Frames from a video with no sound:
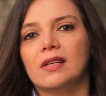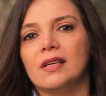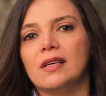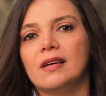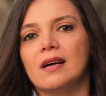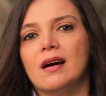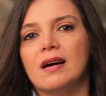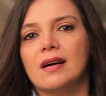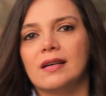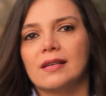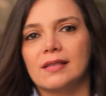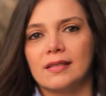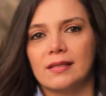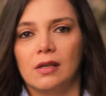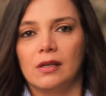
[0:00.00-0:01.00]
three
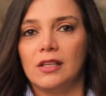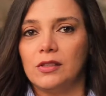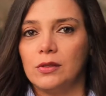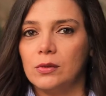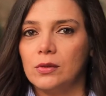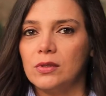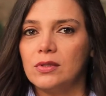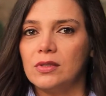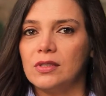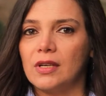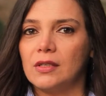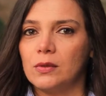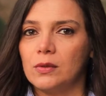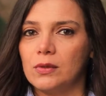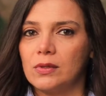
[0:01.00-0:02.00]
R's, reduce,
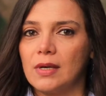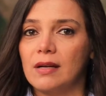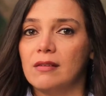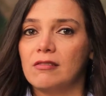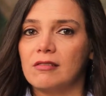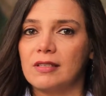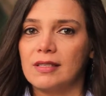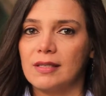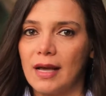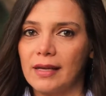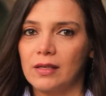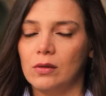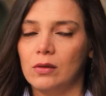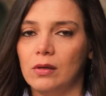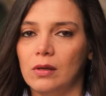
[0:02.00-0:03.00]
reuse and
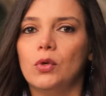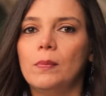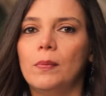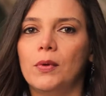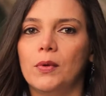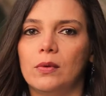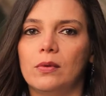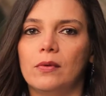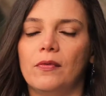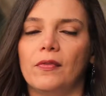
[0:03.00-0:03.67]
recycle, to improve